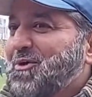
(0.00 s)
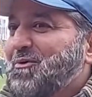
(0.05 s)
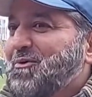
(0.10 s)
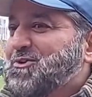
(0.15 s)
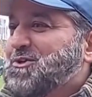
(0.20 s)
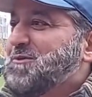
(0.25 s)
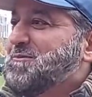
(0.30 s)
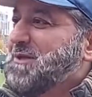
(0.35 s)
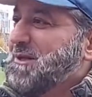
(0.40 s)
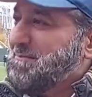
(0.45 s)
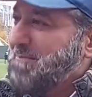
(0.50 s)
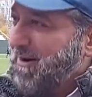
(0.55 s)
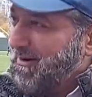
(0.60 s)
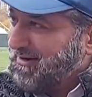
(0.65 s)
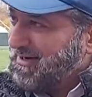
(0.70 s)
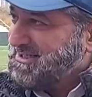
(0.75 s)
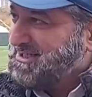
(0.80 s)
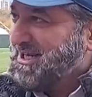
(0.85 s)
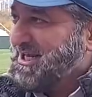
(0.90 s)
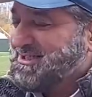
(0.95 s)
to the
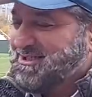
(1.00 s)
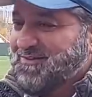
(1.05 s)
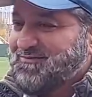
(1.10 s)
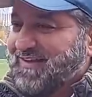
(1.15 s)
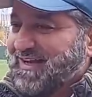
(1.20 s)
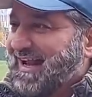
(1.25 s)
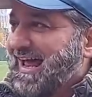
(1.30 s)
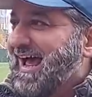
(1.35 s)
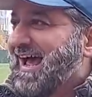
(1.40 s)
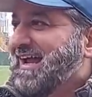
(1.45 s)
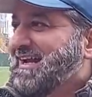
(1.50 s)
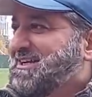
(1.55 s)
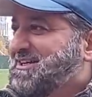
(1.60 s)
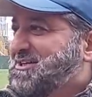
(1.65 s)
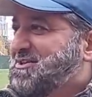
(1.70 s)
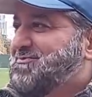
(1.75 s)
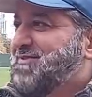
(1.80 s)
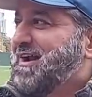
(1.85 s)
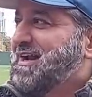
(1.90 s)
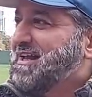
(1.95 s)
politics of the land,
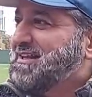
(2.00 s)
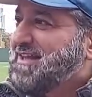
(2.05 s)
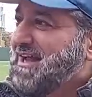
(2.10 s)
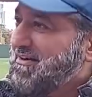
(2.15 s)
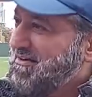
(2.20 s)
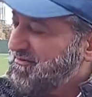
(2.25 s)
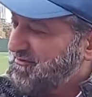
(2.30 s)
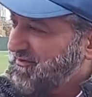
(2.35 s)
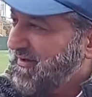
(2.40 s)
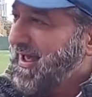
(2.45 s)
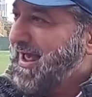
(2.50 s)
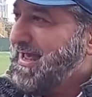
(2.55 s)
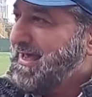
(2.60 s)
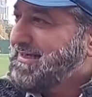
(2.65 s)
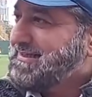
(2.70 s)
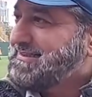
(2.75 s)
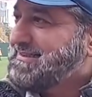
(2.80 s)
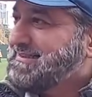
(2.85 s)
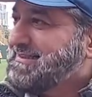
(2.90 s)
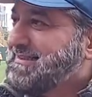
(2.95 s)
to running their
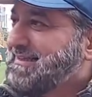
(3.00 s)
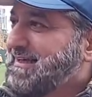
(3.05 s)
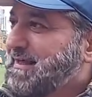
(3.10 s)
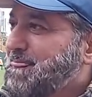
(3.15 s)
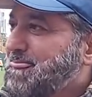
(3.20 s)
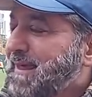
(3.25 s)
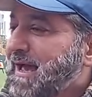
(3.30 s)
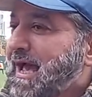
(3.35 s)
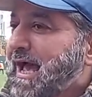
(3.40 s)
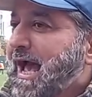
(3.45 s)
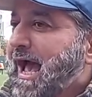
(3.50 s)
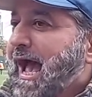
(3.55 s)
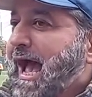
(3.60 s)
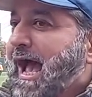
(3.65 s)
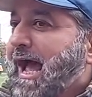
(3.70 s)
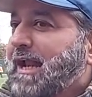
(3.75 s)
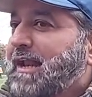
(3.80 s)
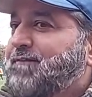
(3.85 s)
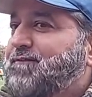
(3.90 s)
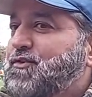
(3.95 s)
affairs.
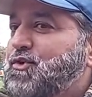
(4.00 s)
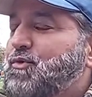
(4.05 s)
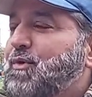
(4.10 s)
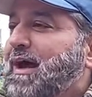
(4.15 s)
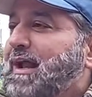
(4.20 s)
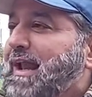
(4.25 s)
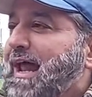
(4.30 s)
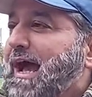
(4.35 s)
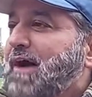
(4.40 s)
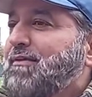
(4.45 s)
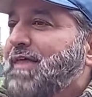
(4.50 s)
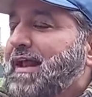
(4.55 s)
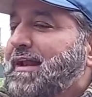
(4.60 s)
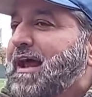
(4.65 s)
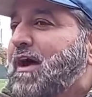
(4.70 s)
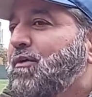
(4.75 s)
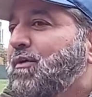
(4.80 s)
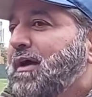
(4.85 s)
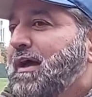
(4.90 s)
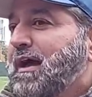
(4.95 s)
And if you allow that,
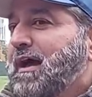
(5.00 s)
now,